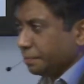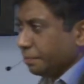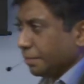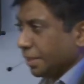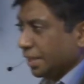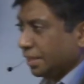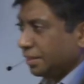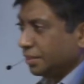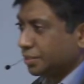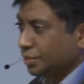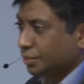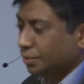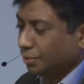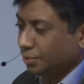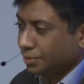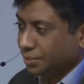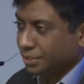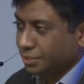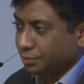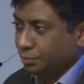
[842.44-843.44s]
in this
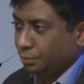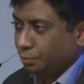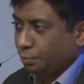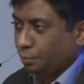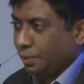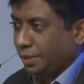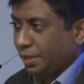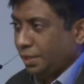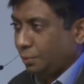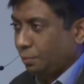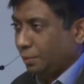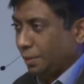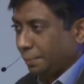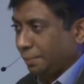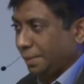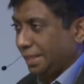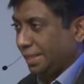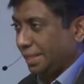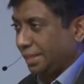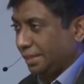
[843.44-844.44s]
course, we will
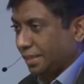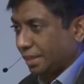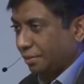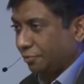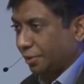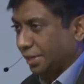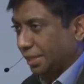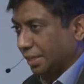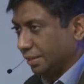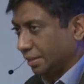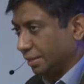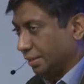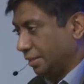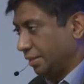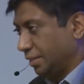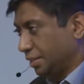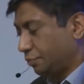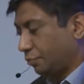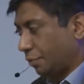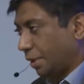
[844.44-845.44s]
be covering
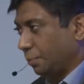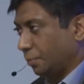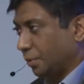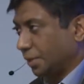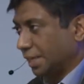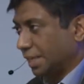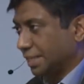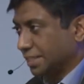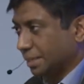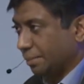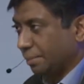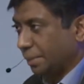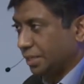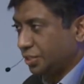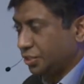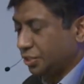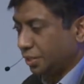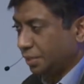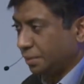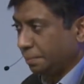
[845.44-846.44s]
this framework, as I
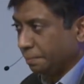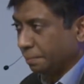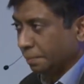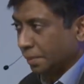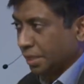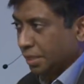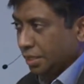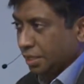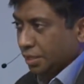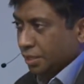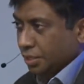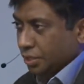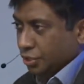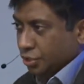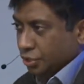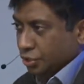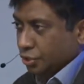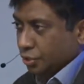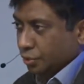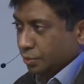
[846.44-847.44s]
mentioned.
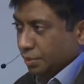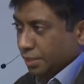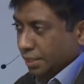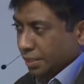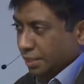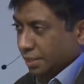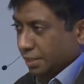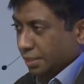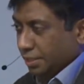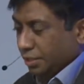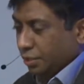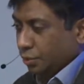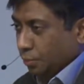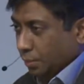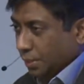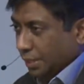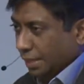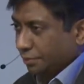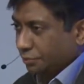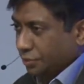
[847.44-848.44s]
So you
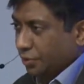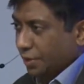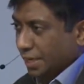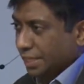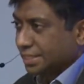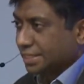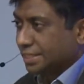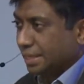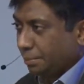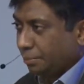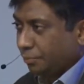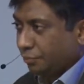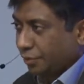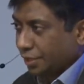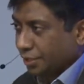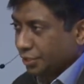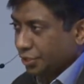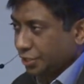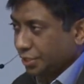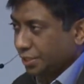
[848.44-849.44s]
will have to write some
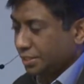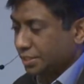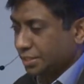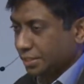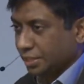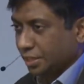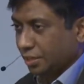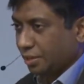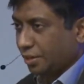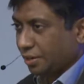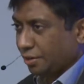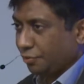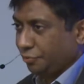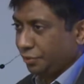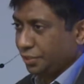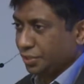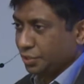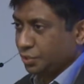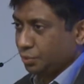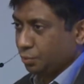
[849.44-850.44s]
functions. A lot
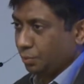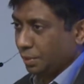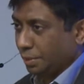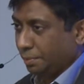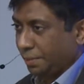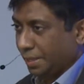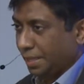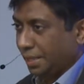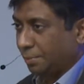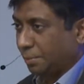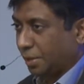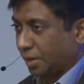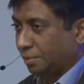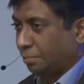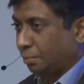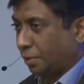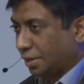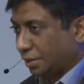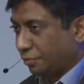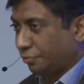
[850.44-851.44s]
of it will be
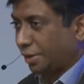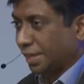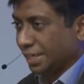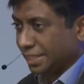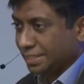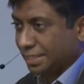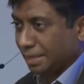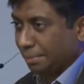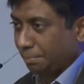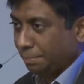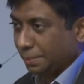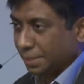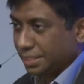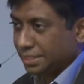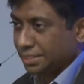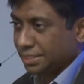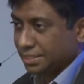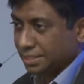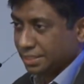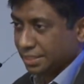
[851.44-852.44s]
about modifying
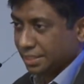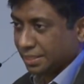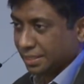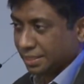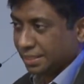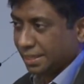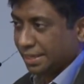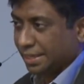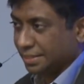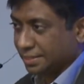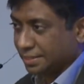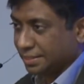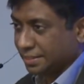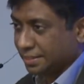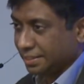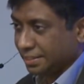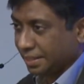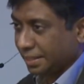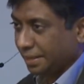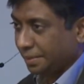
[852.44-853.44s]
templates that
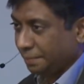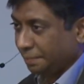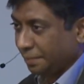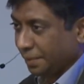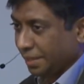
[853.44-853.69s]
exist there.